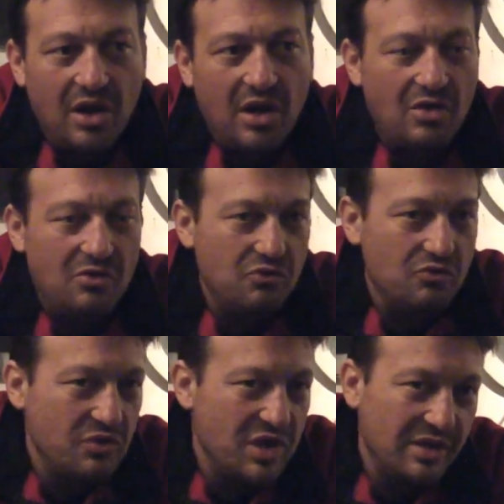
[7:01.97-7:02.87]
a
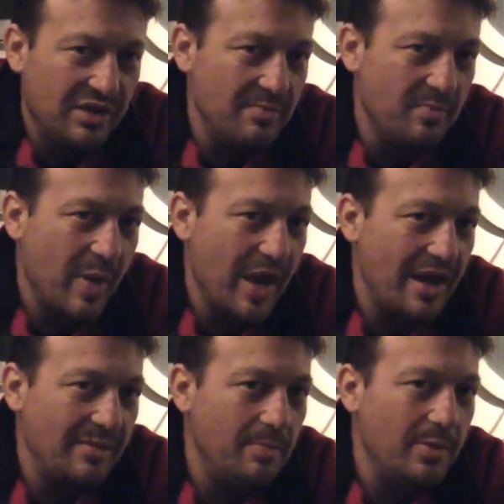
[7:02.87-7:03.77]
really
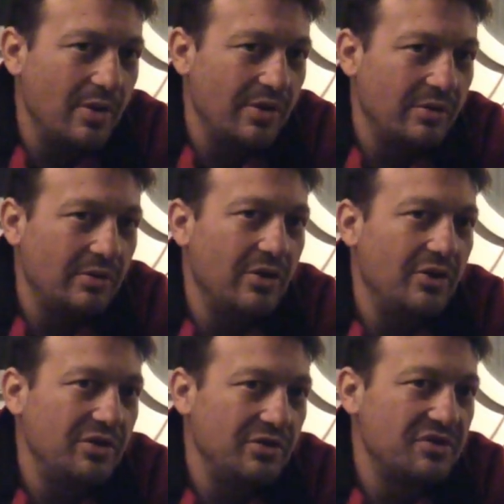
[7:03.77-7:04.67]
bad boil on your